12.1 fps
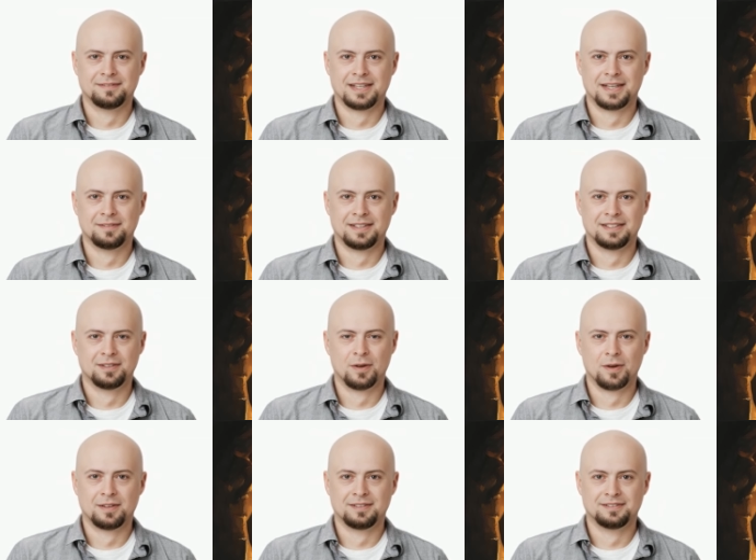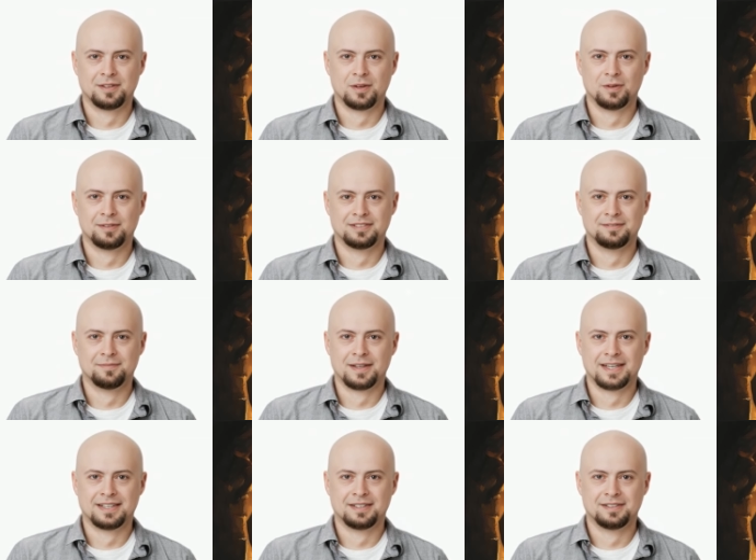Erindor and Thorn
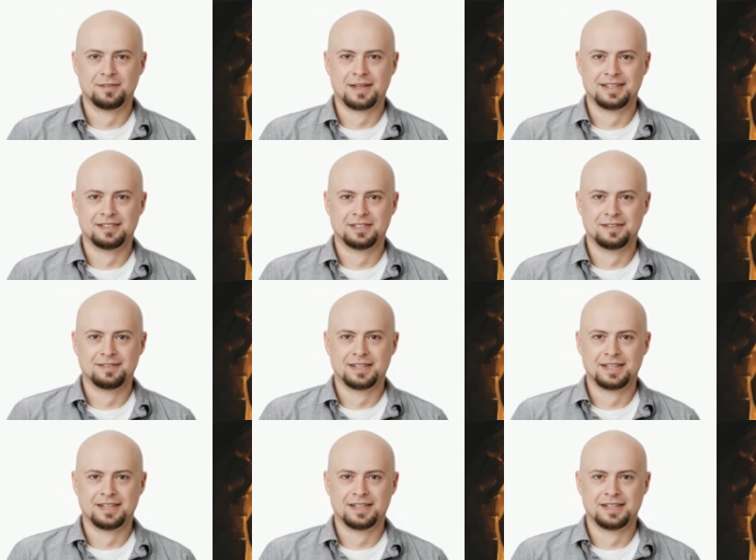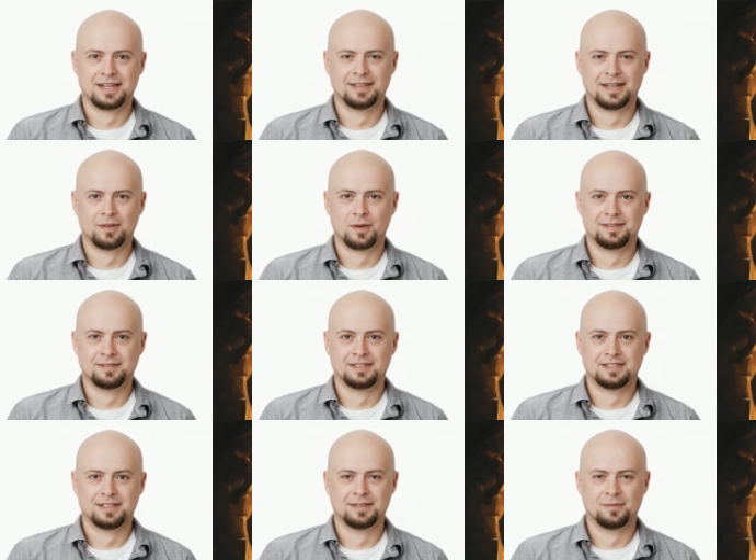sprang into action, their
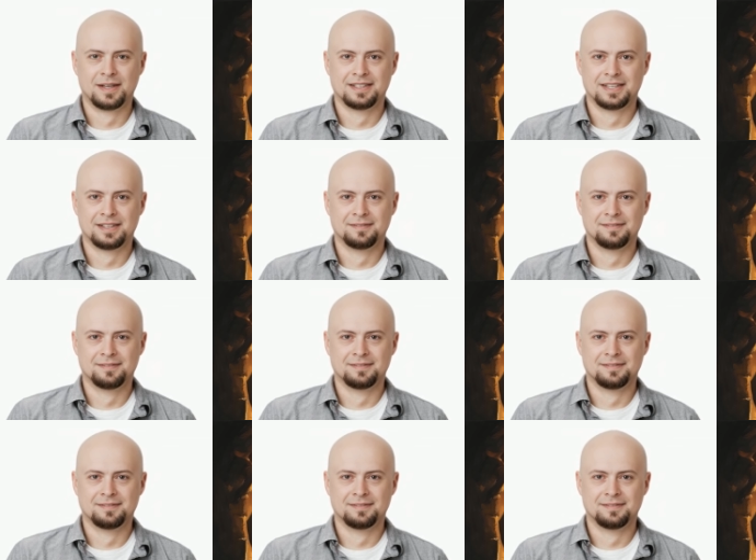weapons at the ready.